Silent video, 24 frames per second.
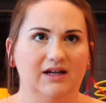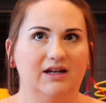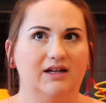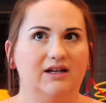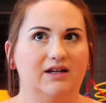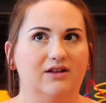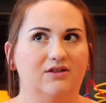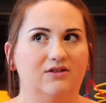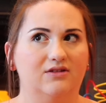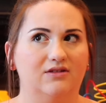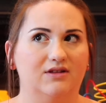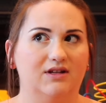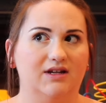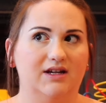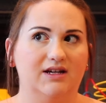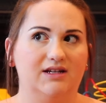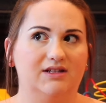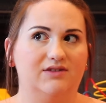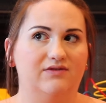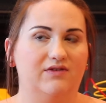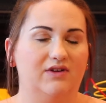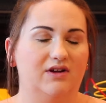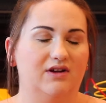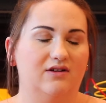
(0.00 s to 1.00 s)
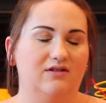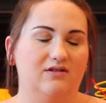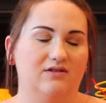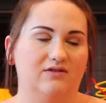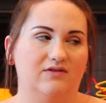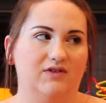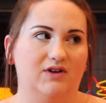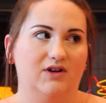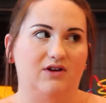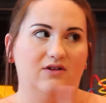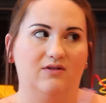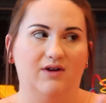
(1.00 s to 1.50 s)
neither the next video or the
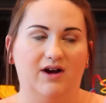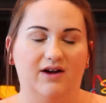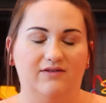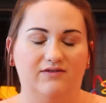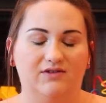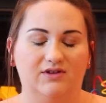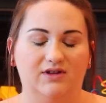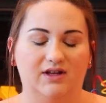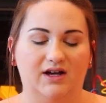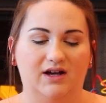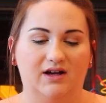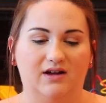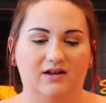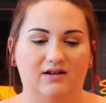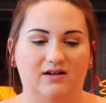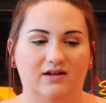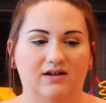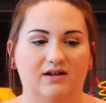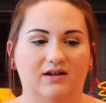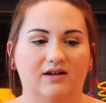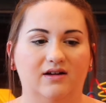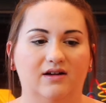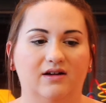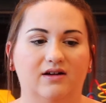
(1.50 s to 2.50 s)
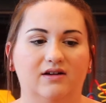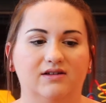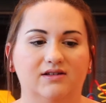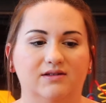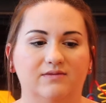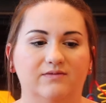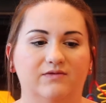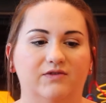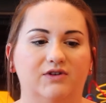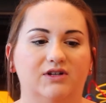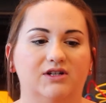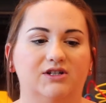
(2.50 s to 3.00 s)
video after that,
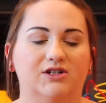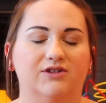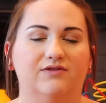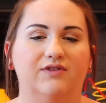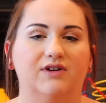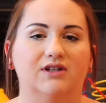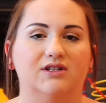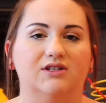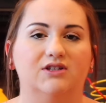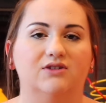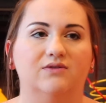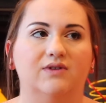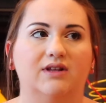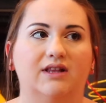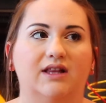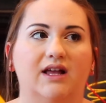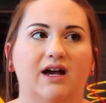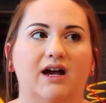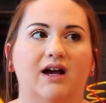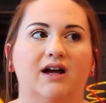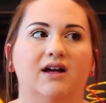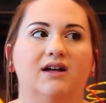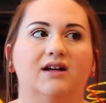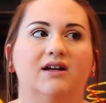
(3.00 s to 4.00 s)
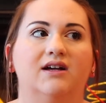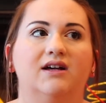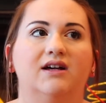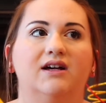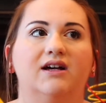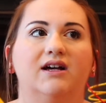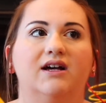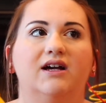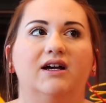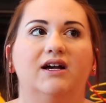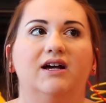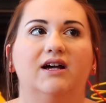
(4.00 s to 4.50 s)
some footage of us doing that.
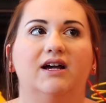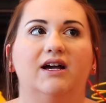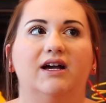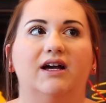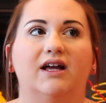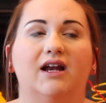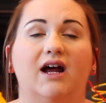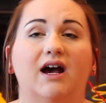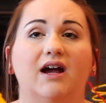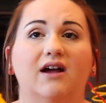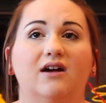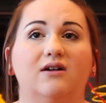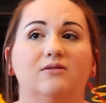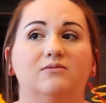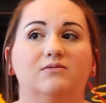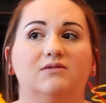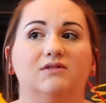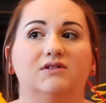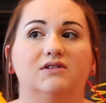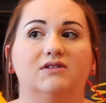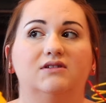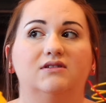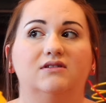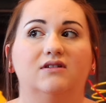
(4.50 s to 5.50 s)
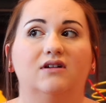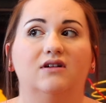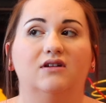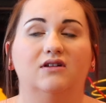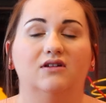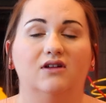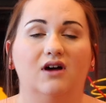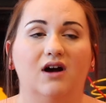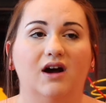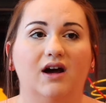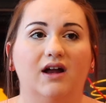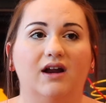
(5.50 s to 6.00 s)
And I helped a
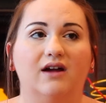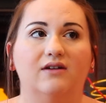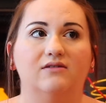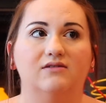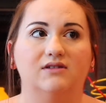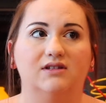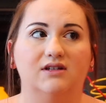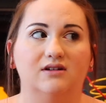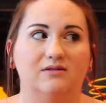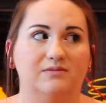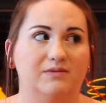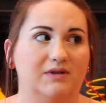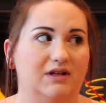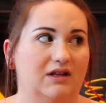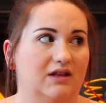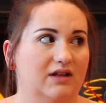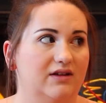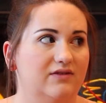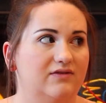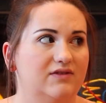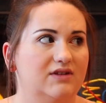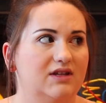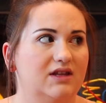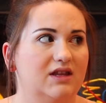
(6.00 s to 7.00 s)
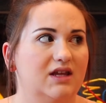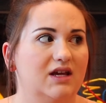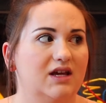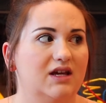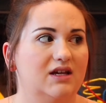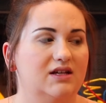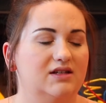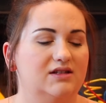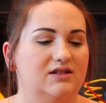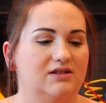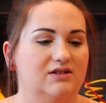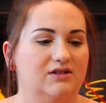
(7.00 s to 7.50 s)
lot. I was helping lift
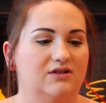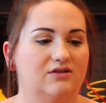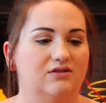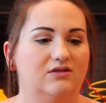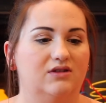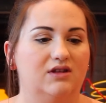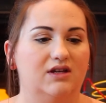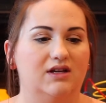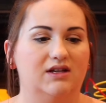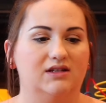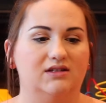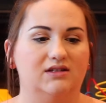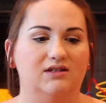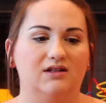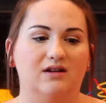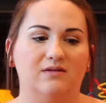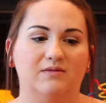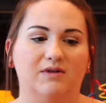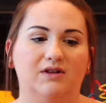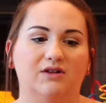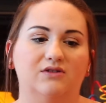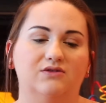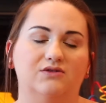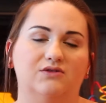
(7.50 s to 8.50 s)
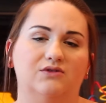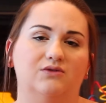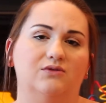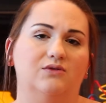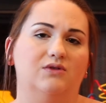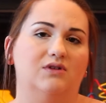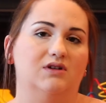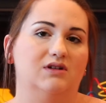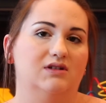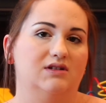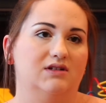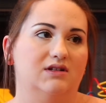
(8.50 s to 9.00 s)
things and do things. And I mean, those
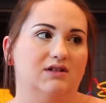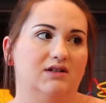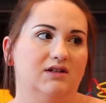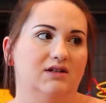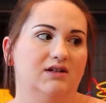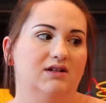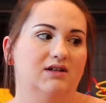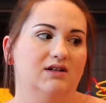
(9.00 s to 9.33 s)
doors,